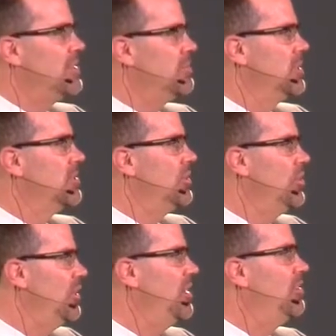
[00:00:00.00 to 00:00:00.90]
Testament. So
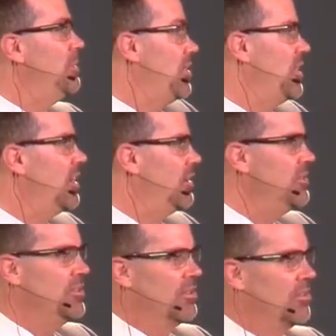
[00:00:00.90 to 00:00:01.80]
you need to be
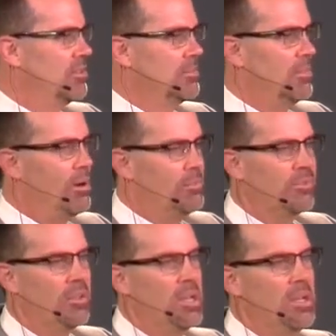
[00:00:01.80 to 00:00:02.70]
theologians,
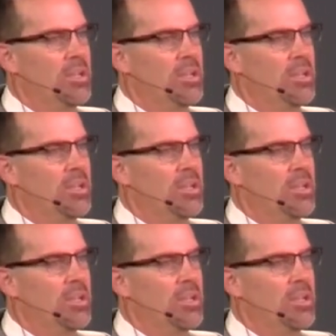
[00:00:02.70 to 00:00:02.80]
moms.